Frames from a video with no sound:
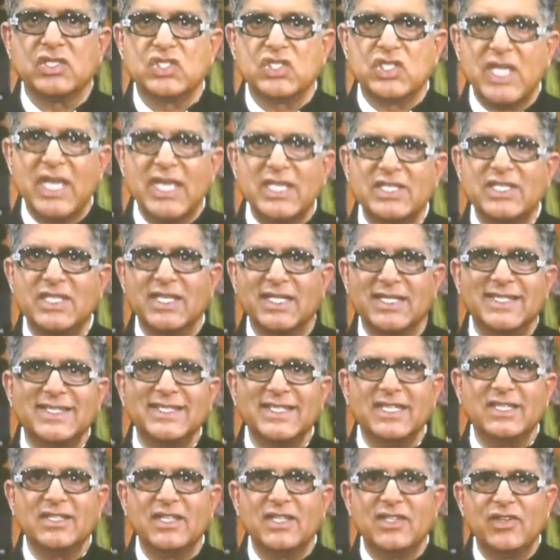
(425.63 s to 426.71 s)

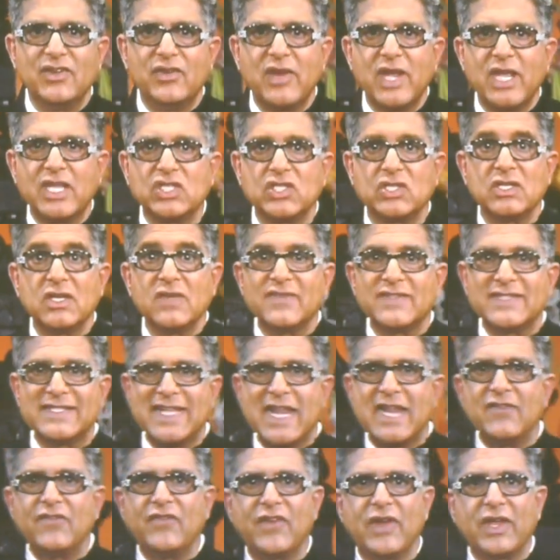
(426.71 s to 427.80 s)
changes in the direction of
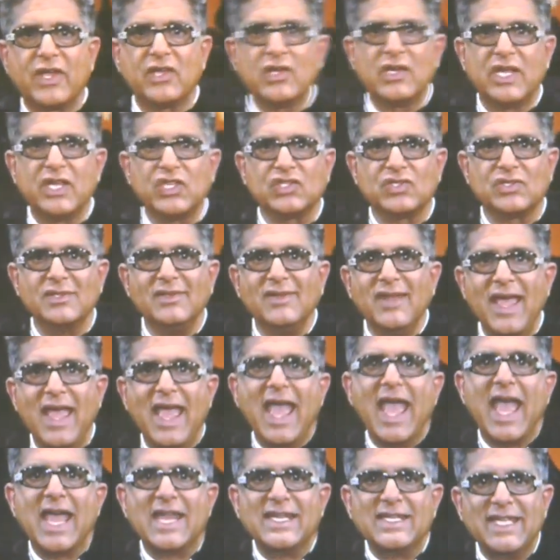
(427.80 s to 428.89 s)
self-regulation
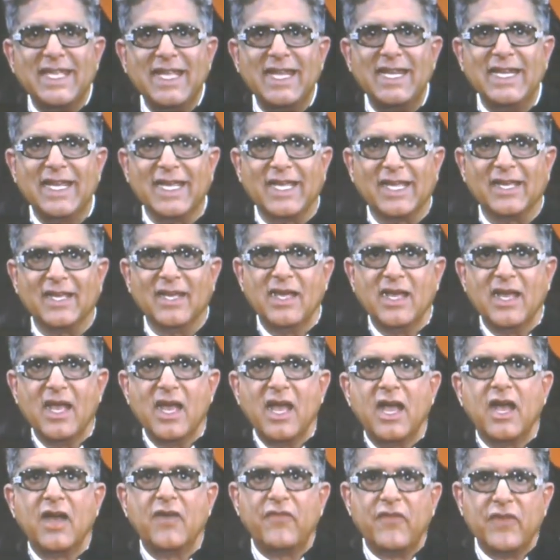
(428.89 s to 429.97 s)
and healing,
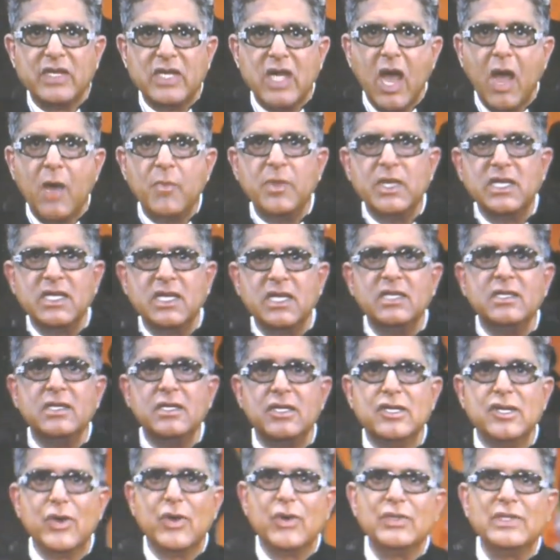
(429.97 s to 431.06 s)
a
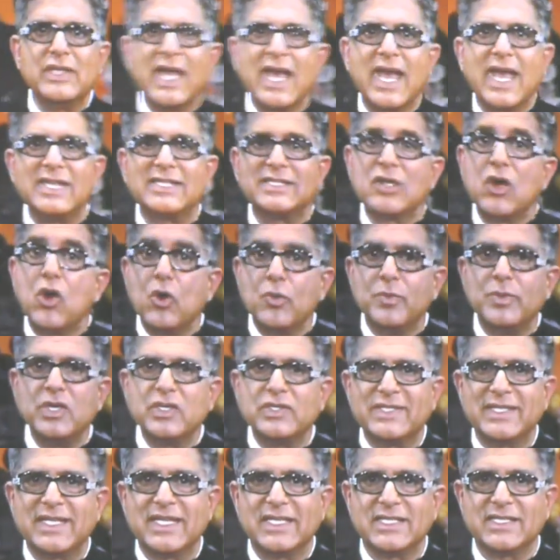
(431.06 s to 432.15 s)
phenomenon known as
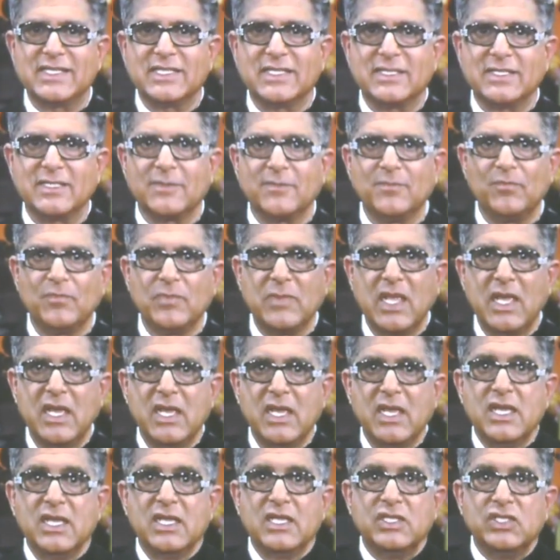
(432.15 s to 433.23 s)
homeostasis.
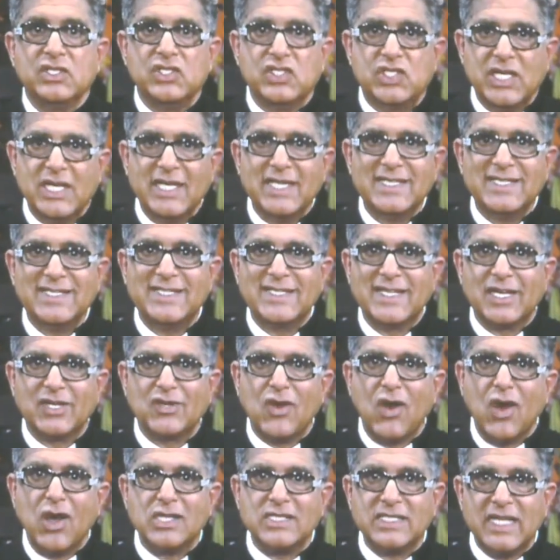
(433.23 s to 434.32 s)
Genes that
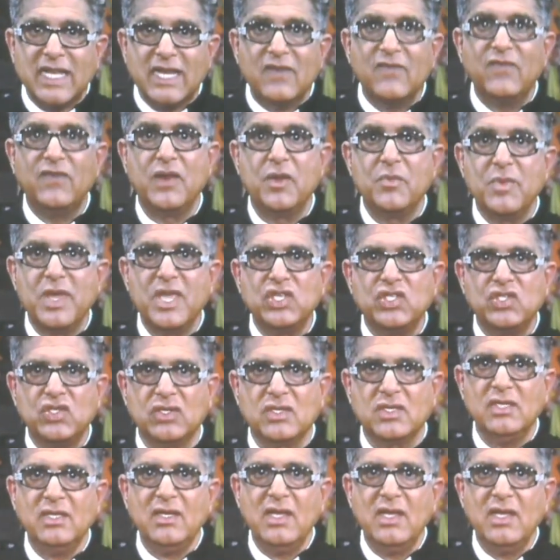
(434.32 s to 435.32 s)
cause inflammation